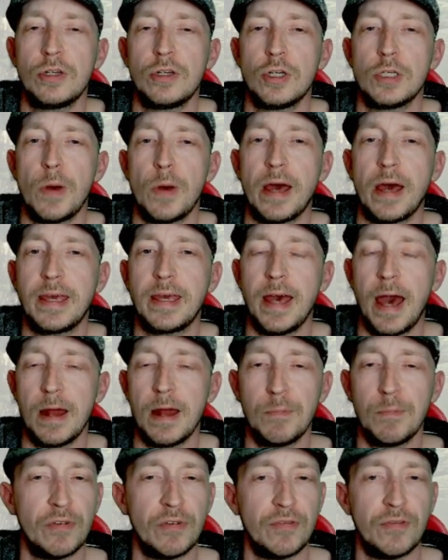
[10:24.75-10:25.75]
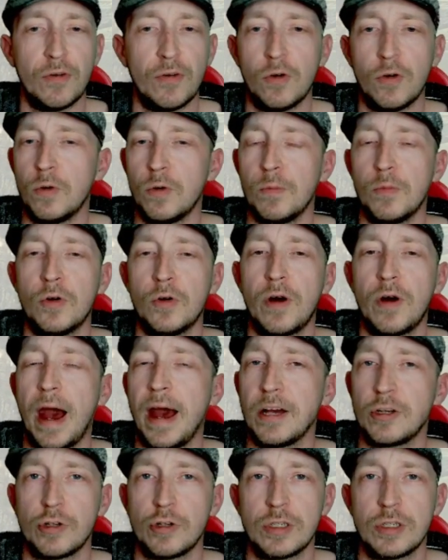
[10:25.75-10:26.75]
Just again for more
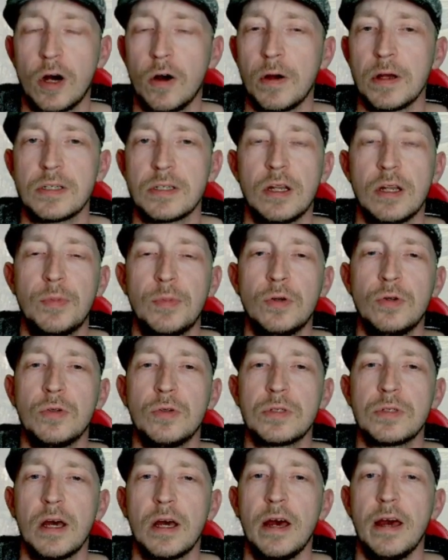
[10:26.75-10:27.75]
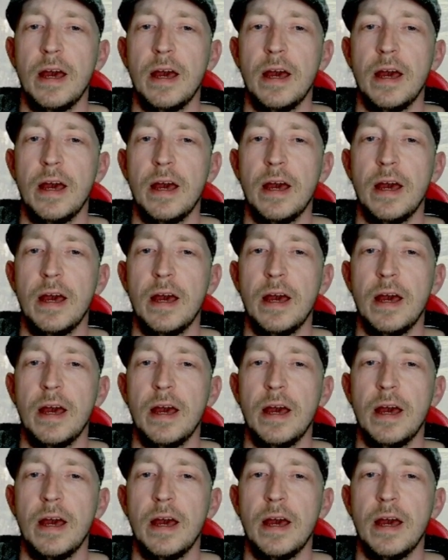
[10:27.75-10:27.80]
extra targets on the board.